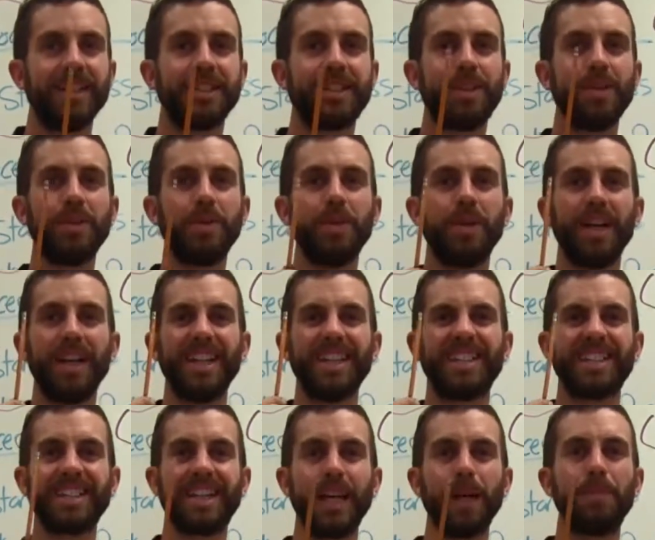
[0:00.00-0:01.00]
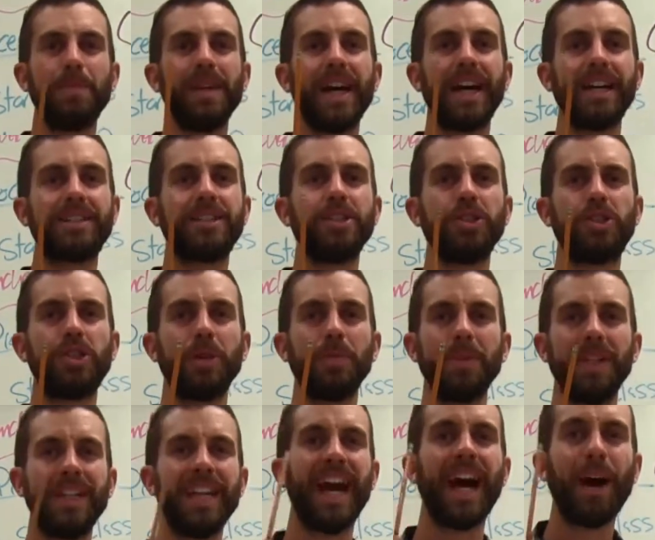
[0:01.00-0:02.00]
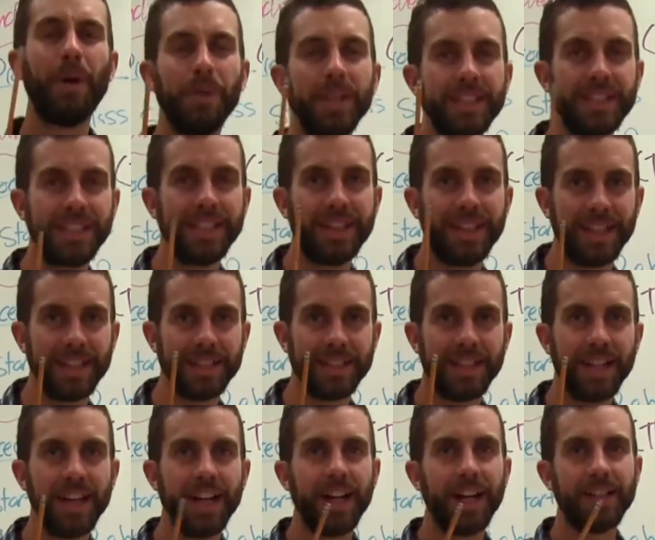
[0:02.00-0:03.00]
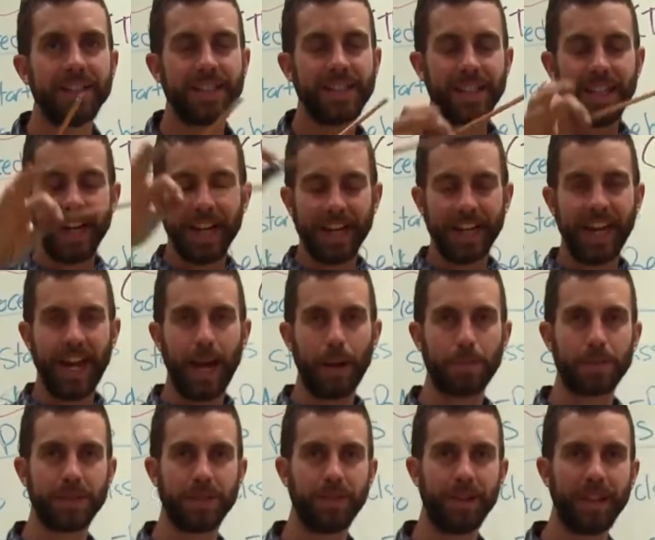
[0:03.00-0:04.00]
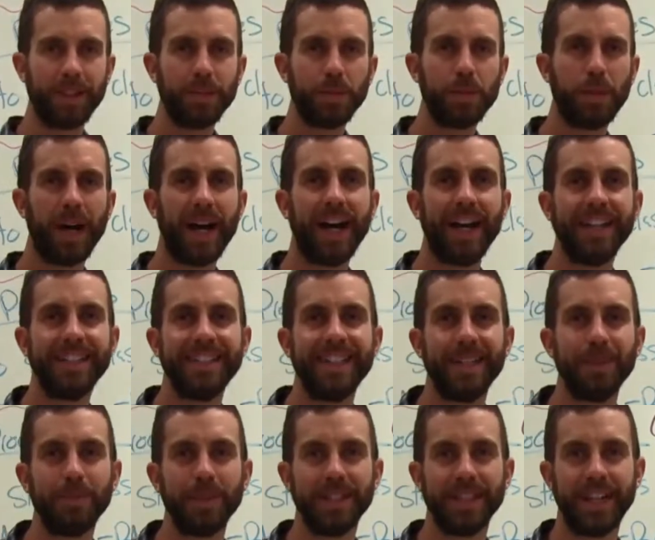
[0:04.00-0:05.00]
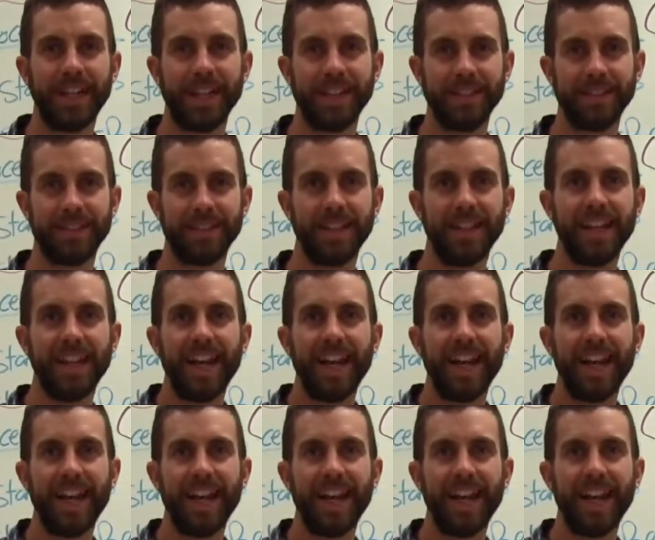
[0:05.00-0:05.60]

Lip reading: to escape Nazi Germany. And how he did this is he got captured, right? He was behind enemy lines.